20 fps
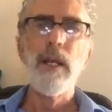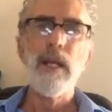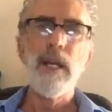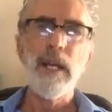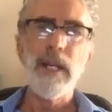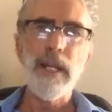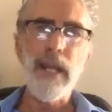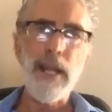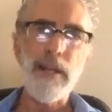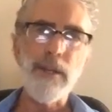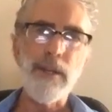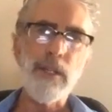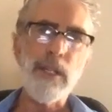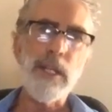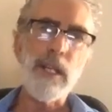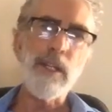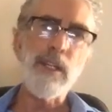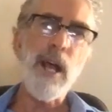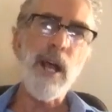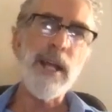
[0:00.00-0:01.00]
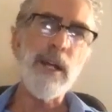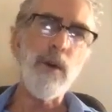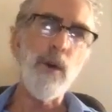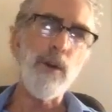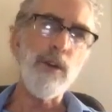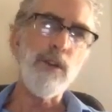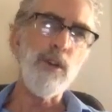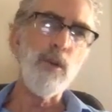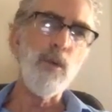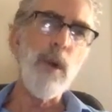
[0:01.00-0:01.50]
Again, you see his
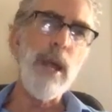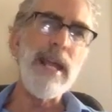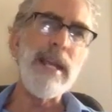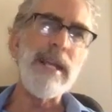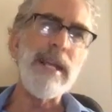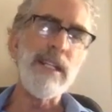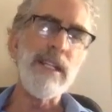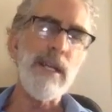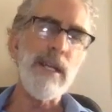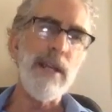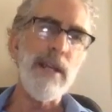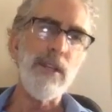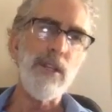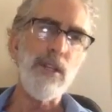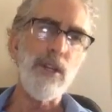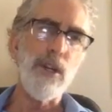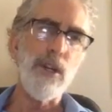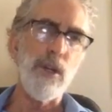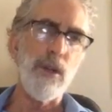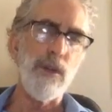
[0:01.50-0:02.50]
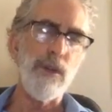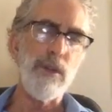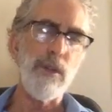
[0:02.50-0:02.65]
hindquarters are way inside the circle.